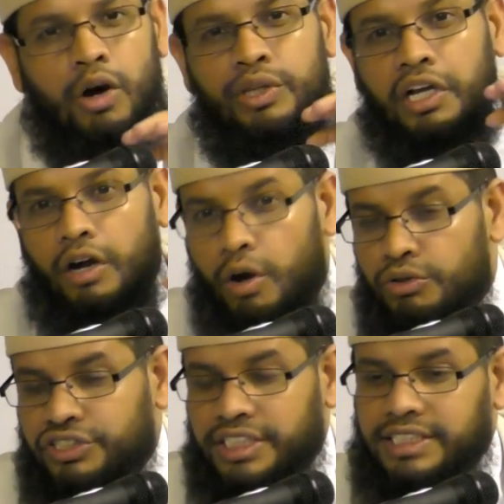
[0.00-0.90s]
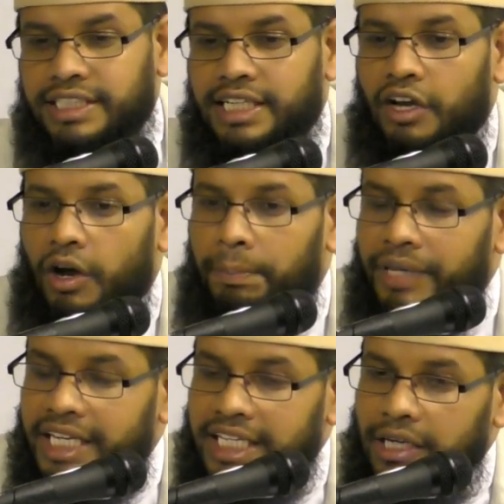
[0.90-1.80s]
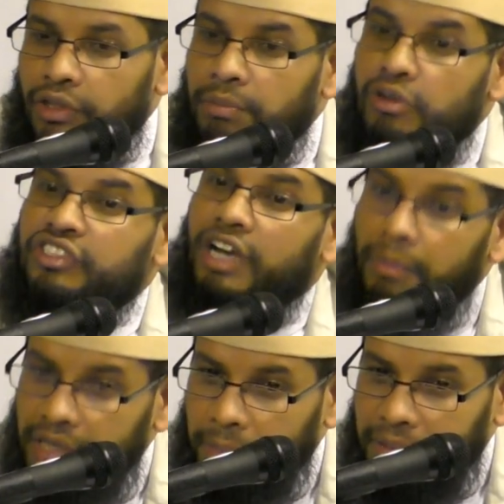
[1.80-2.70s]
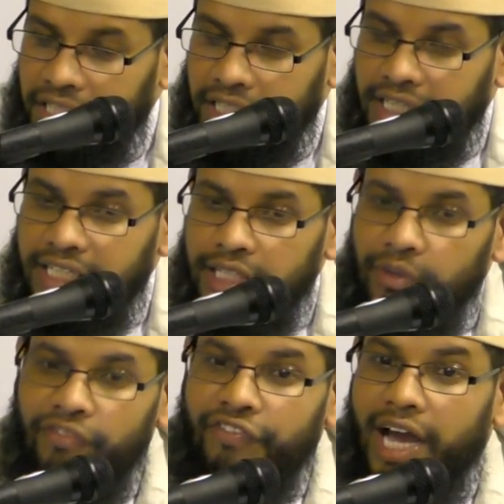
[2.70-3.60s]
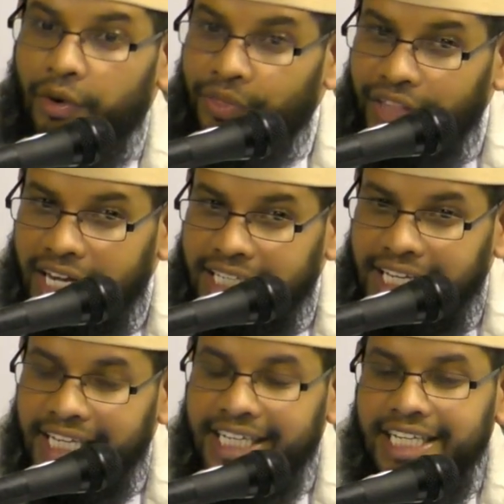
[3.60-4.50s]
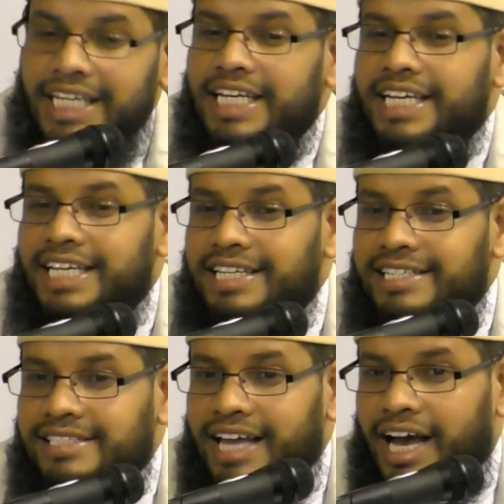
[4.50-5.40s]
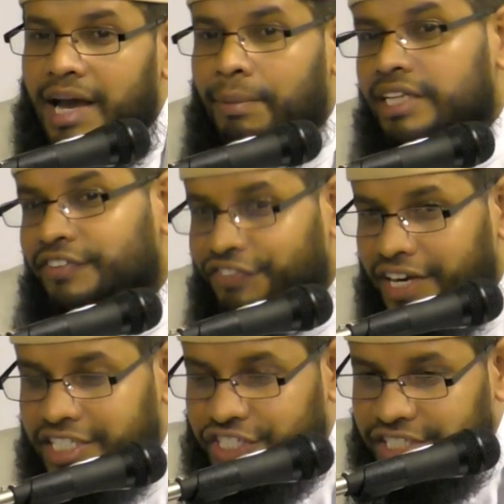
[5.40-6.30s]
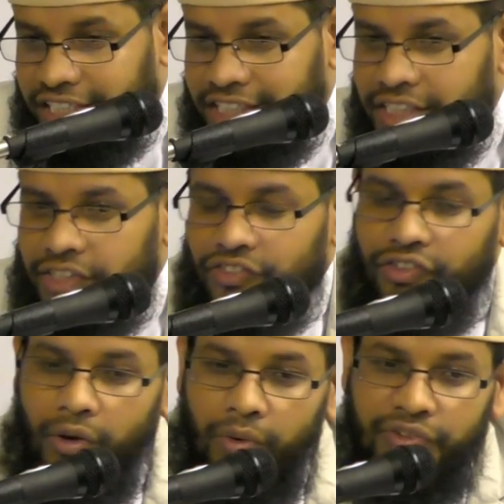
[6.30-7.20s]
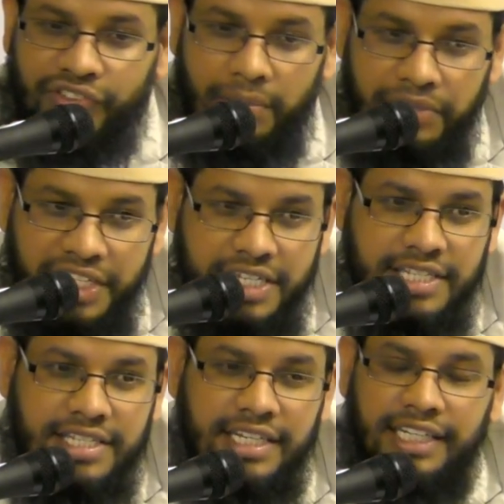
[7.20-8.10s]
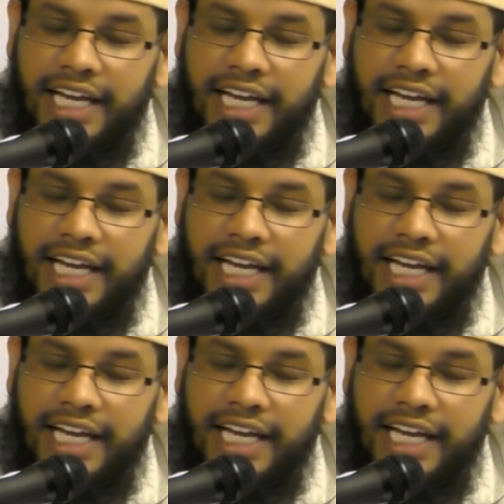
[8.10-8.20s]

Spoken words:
or the closest opinion, or the most common opinion we'll find on that day is about the French. So some years,